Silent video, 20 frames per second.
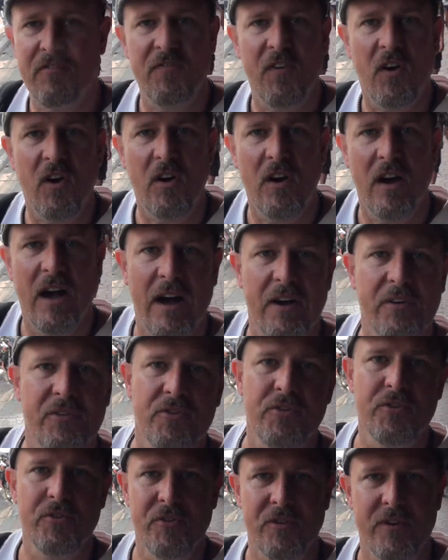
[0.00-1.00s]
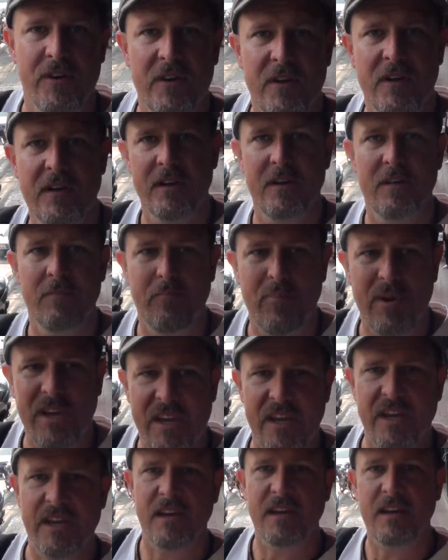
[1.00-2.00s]
Wat Arun
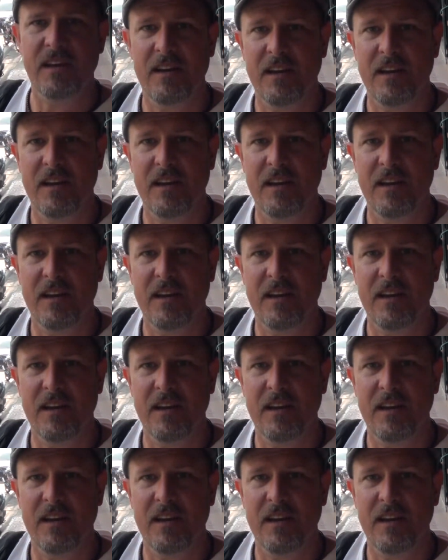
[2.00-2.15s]
Pier,